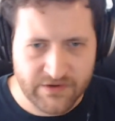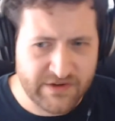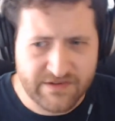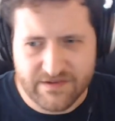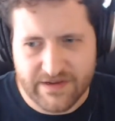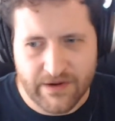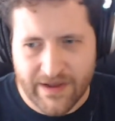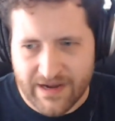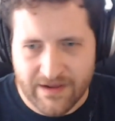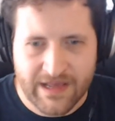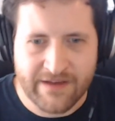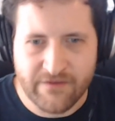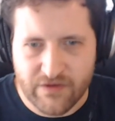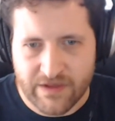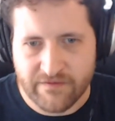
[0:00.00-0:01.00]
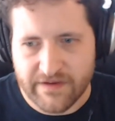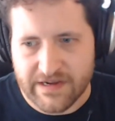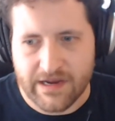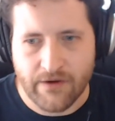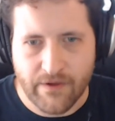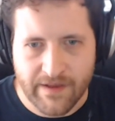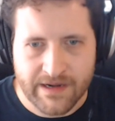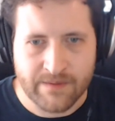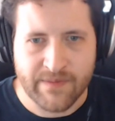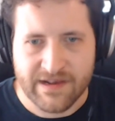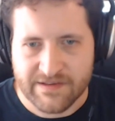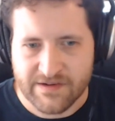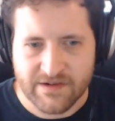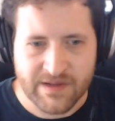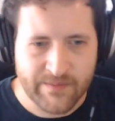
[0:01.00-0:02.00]
and just everything video related
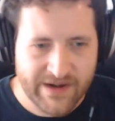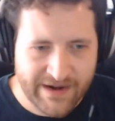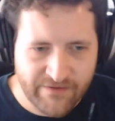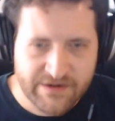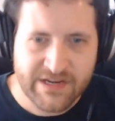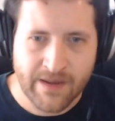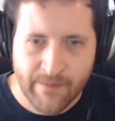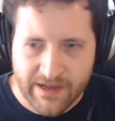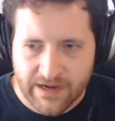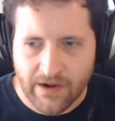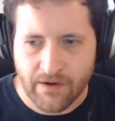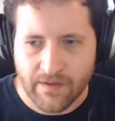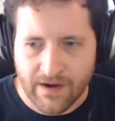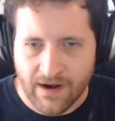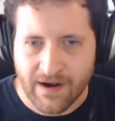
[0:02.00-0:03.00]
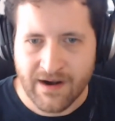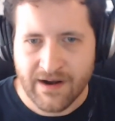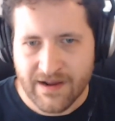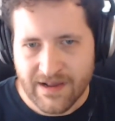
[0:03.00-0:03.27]
basically. But every time I go there,